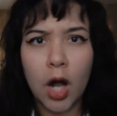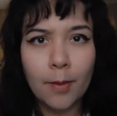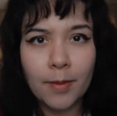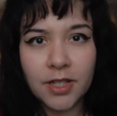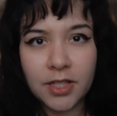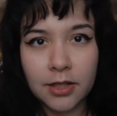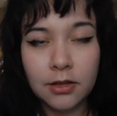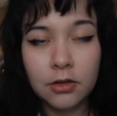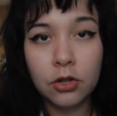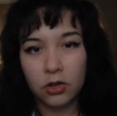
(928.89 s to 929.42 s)

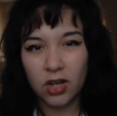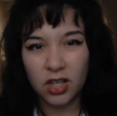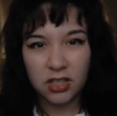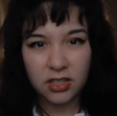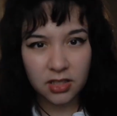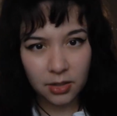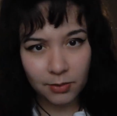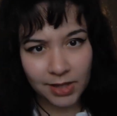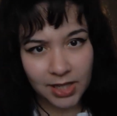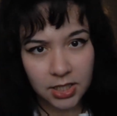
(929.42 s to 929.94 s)
comment it, or
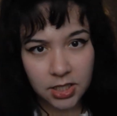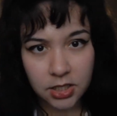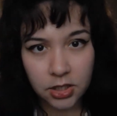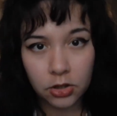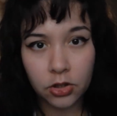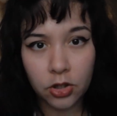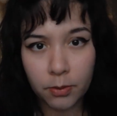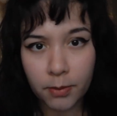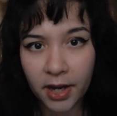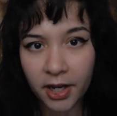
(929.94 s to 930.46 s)
else I'm gonna
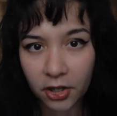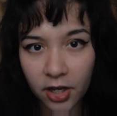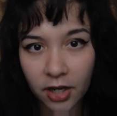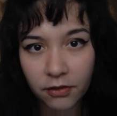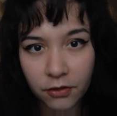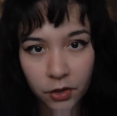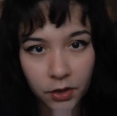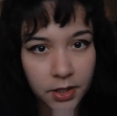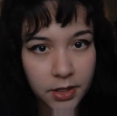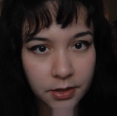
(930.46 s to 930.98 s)
steal your
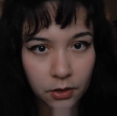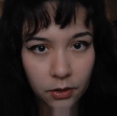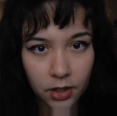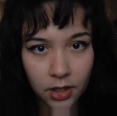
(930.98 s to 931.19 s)
Minecraft cookies,